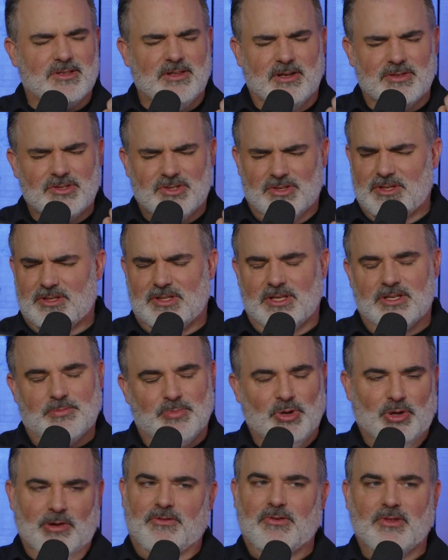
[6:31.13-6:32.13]
And there's just this
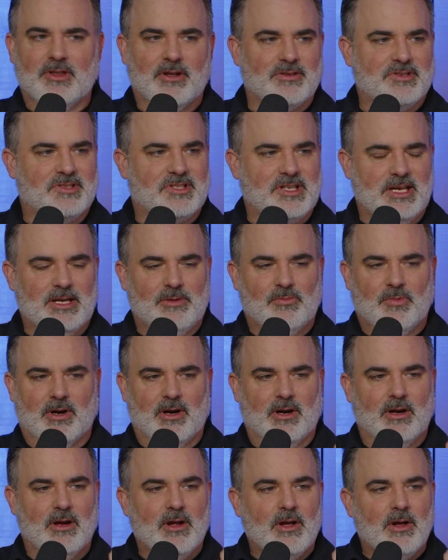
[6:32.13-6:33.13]
beautiful little scene
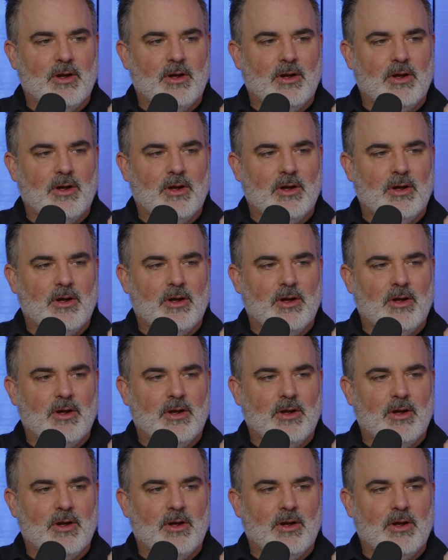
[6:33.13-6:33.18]
where